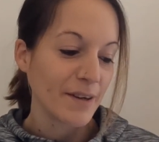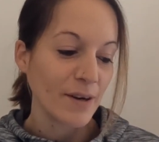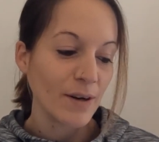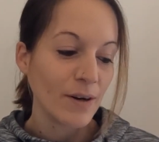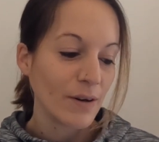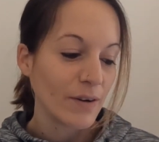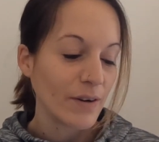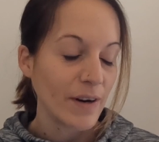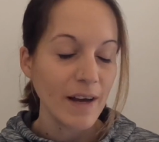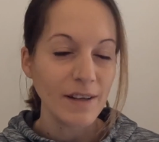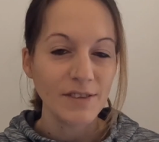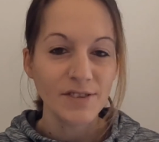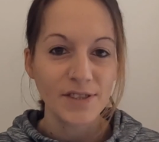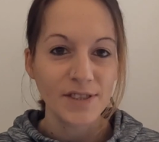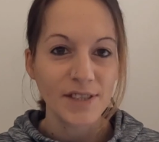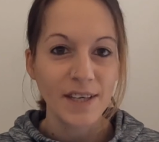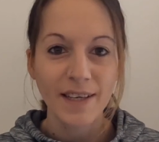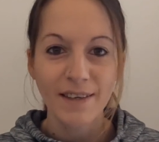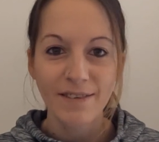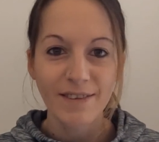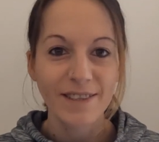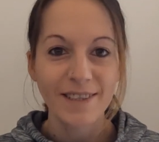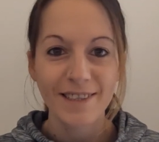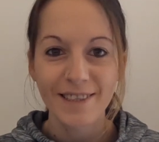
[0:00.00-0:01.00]
oh right, I'll just take
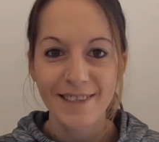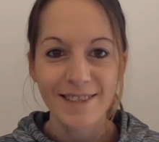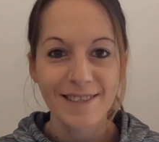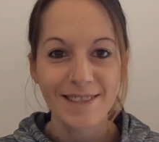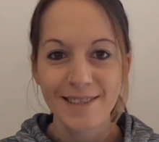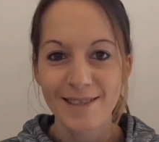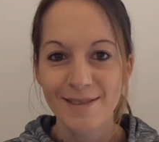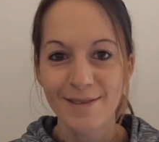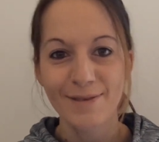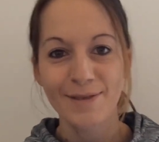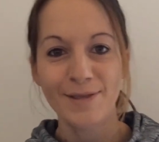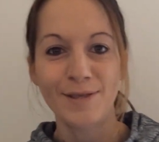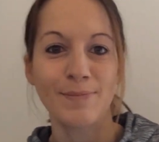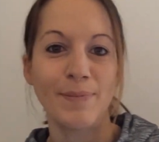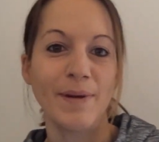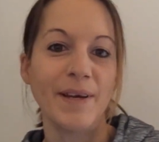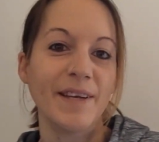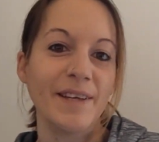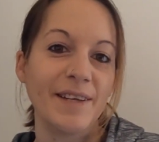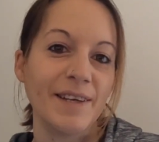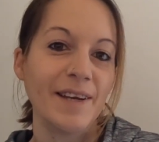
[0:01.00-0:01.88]
a really easy spin,